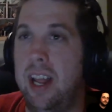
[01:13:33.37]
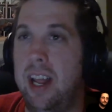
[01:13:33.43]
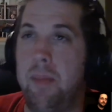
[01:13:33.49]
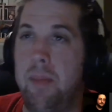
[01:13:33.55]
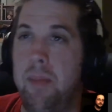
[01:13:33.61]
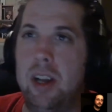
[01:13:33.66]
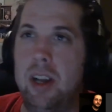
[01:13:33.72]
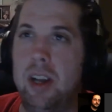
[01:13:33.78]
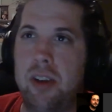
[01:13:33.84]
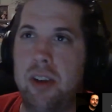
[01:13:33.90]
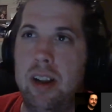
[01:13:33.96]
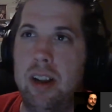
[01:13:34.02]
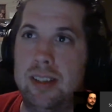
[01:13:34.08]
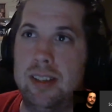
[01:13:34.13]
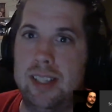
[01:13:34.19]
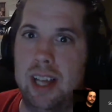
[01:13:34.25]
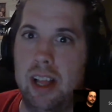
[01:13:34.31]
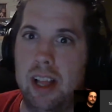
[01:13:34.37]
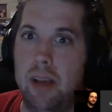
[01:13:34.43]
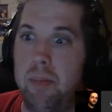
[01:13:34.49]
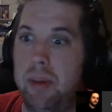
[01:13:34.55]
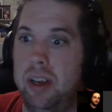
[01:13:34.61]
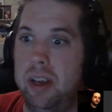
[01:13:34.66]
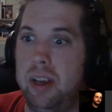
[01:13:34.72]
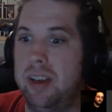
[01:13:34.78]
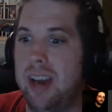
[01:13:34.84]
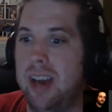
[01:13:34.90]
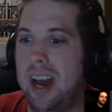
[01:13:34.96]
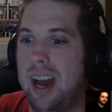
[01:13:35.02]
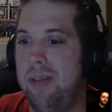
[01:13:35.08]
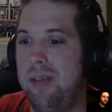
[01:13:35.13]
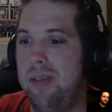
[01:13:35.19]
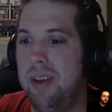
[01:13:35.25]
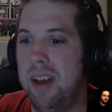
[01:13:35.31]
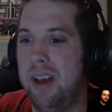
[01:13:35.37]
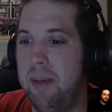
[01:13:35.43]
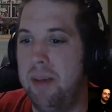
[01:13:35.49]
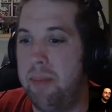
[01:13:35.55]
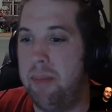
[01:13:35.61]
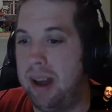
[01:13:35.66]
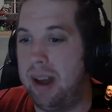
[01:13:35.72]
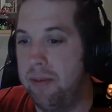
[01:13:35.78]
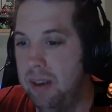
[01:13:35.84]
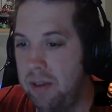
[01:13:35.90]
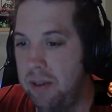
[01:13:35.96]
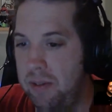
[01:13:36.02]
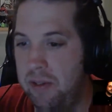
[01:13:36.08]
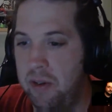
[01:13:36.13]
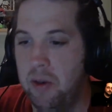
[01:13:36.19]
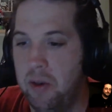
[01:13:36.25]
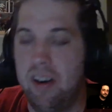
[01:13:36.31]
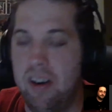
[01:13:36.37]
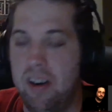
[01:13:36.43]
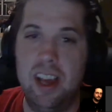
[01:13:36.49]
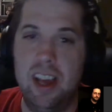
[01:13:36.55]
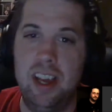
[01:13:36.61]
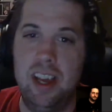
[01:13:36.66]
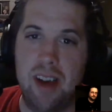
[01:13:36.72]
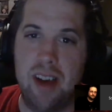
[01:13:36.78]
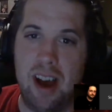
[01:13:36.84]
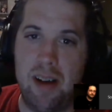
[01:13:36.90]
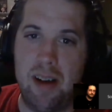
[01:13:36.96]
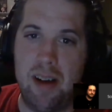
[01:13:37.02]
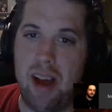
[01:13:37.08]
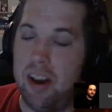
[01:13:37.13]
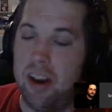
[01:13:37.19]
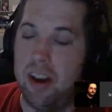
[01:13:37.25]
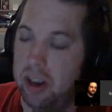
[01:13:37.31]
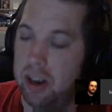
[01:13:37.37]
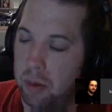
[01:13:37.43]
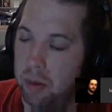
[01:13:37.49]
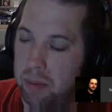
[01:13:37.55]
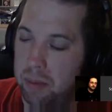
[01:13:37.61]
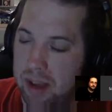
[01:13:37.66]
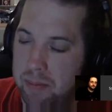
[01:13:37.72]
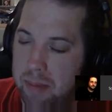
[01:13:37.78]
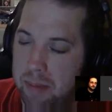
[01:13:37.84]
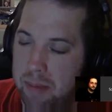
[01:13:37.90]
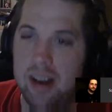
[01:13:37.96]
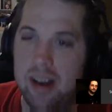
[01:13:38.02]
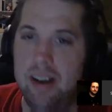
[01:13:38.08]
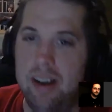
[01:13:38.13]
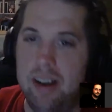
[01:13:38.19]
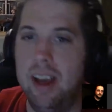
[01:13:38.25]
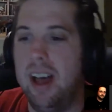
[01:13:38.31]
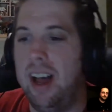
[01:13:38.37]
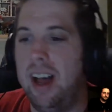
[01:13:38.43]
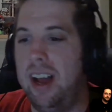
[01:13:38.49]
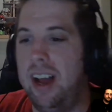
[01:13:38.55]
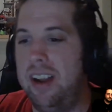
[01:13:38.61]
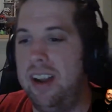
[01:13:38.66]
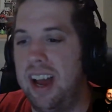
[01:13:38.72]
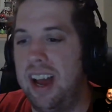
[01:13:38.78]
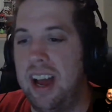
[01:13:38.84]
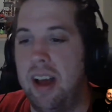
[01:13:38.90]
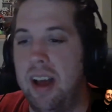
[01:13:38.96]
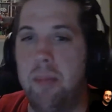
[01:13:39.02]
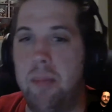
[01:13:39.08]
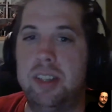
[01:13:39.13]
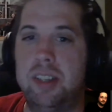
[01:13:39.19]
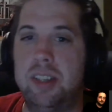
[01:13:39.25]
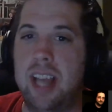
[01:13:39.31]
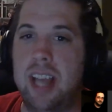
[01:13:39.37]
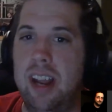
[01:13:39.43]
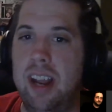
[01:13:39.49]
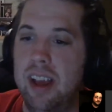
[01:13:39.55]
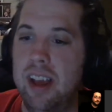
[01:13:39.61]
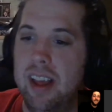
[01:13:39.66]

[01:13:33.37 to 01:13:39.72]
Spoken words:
I'm not trying to sell it, but you got Battlefield 4. You've got. I know you don't play Madden. I'm just saying.